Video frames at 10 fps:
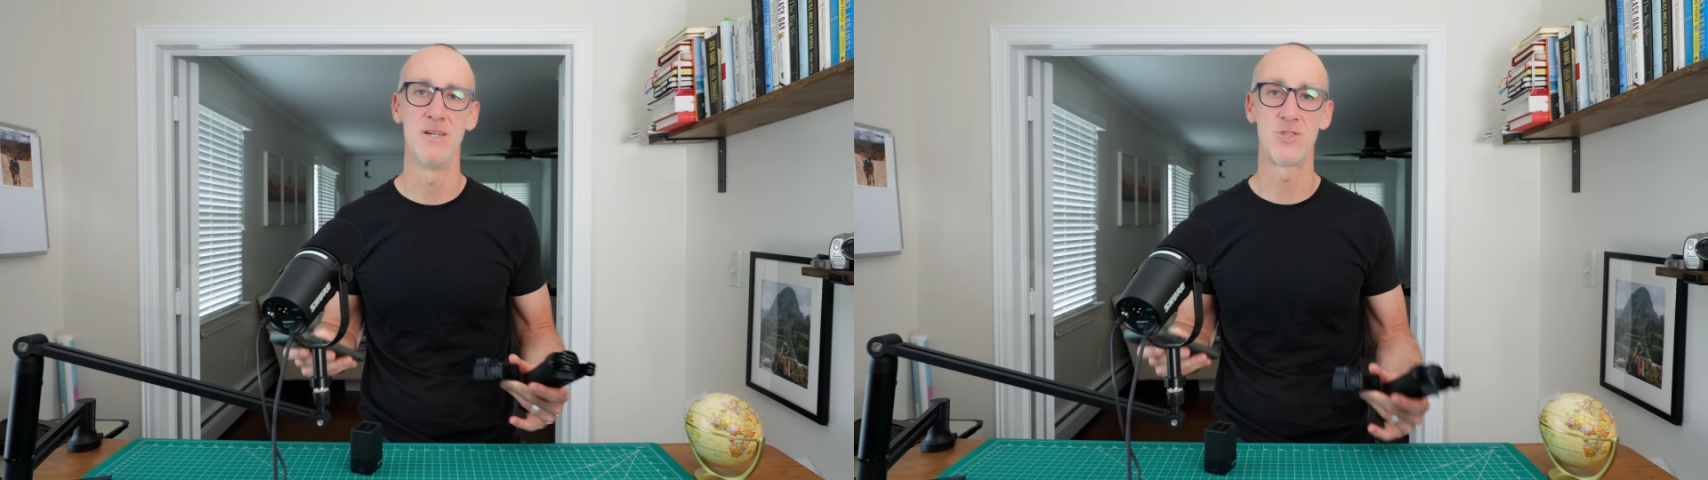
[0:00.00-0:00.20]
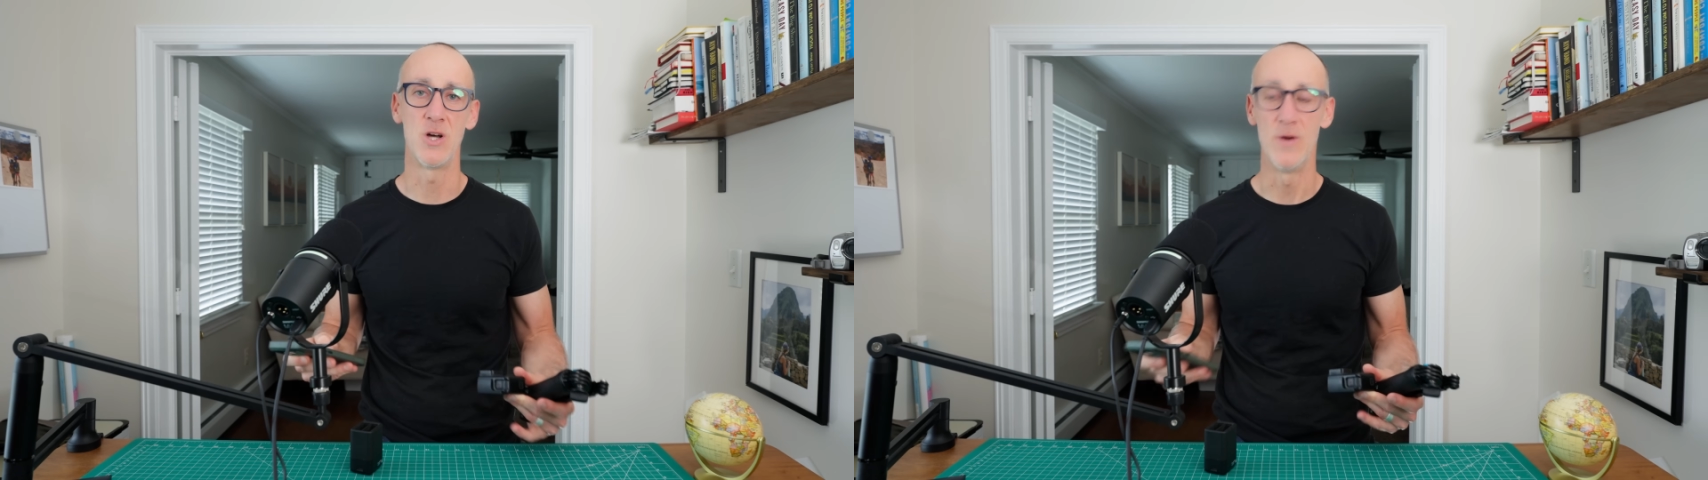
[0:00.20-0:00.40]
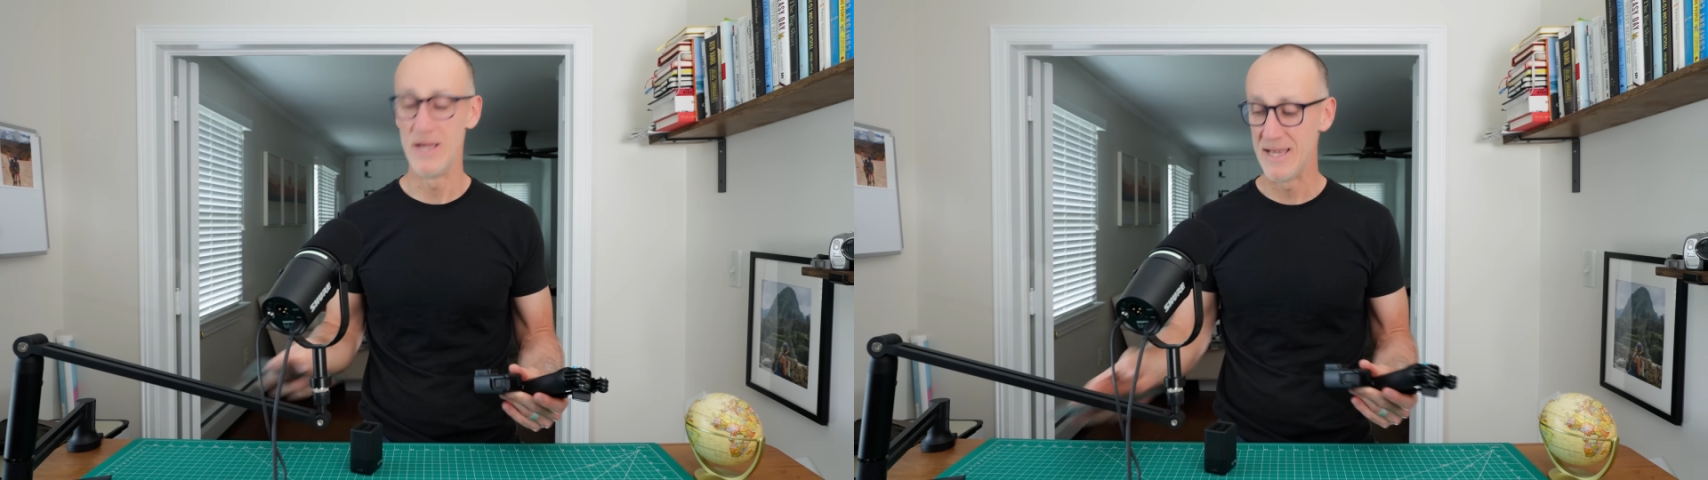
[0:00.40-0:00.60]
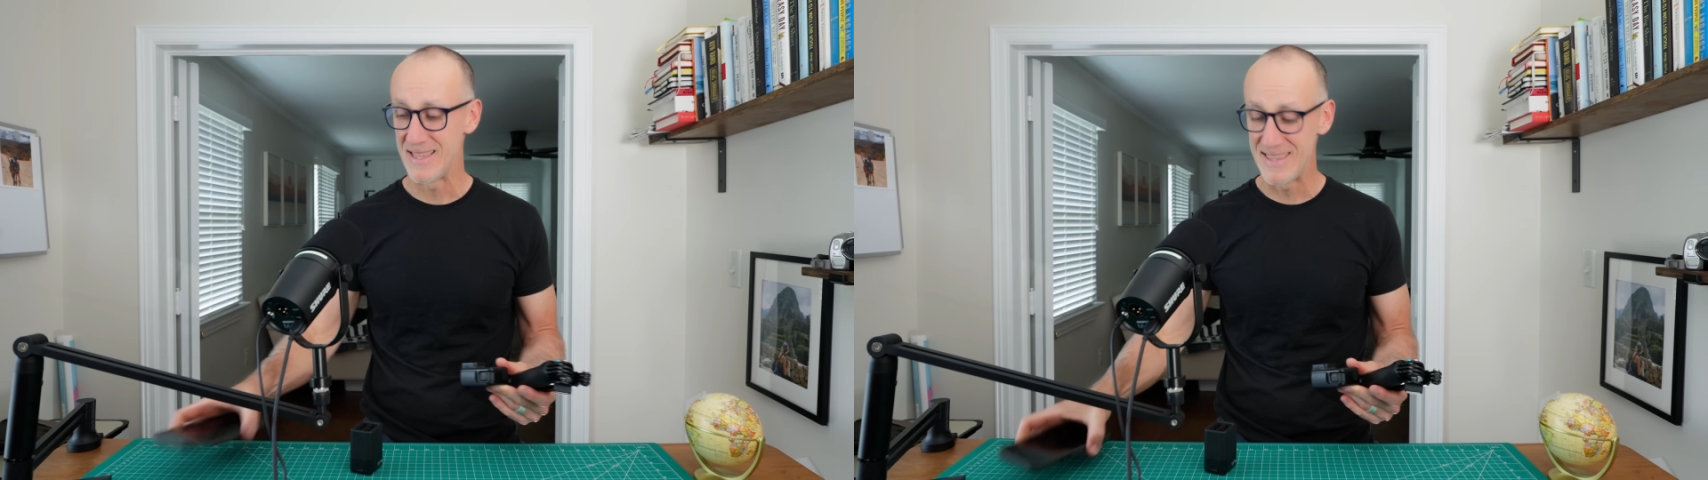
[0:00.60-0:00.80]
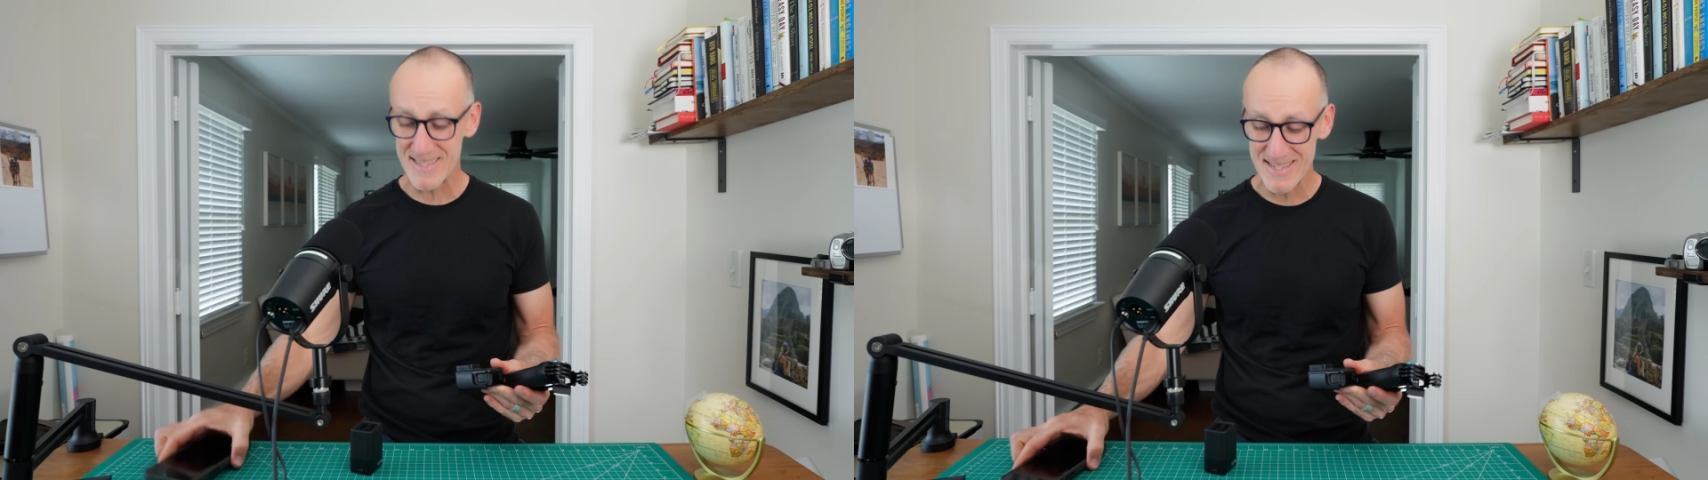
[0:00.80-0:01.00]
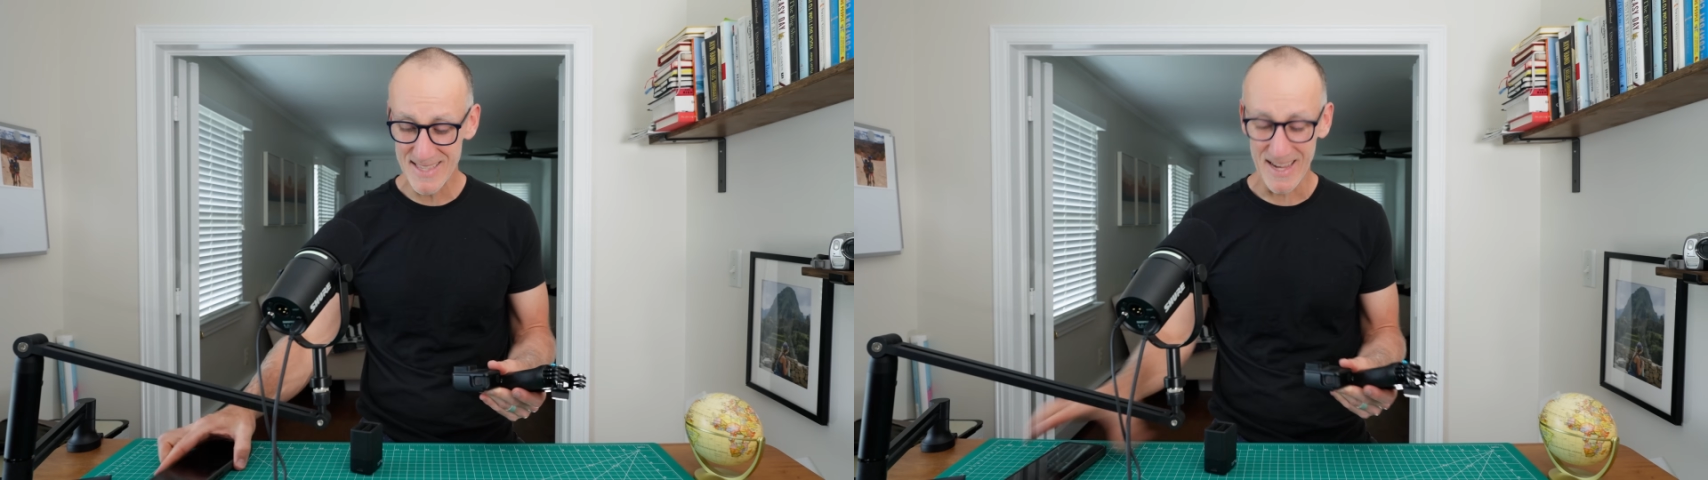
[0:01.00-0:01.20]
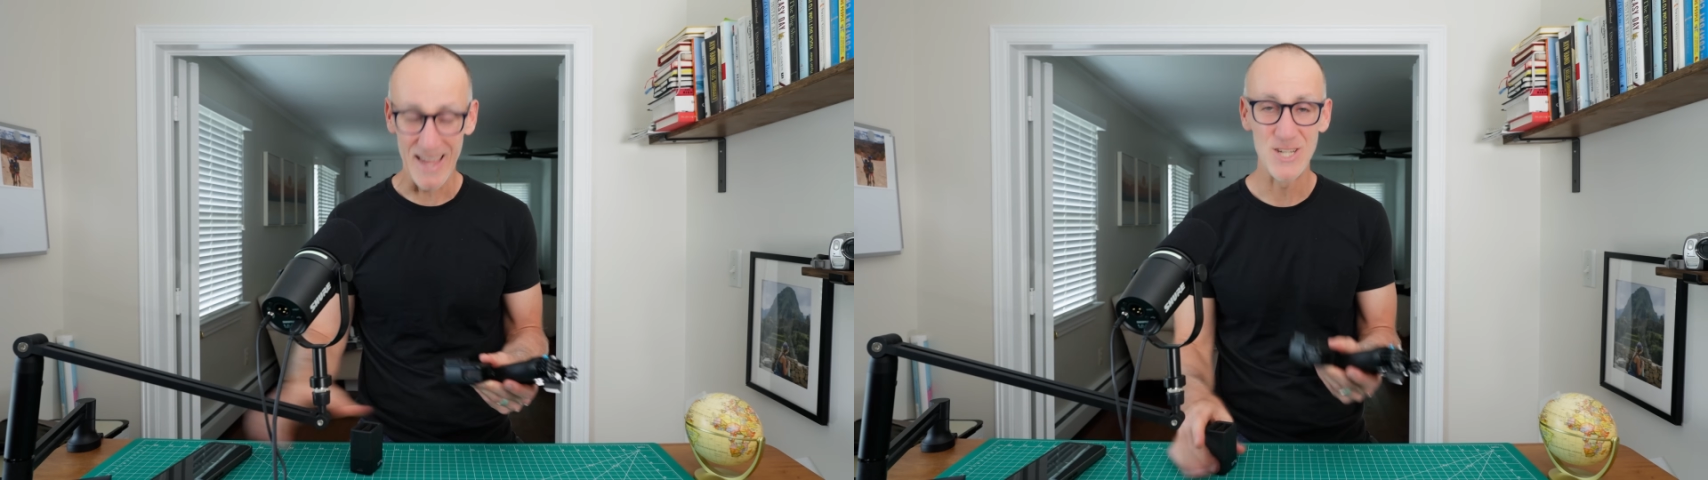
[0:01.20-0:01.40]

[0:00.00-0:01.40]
So this is like a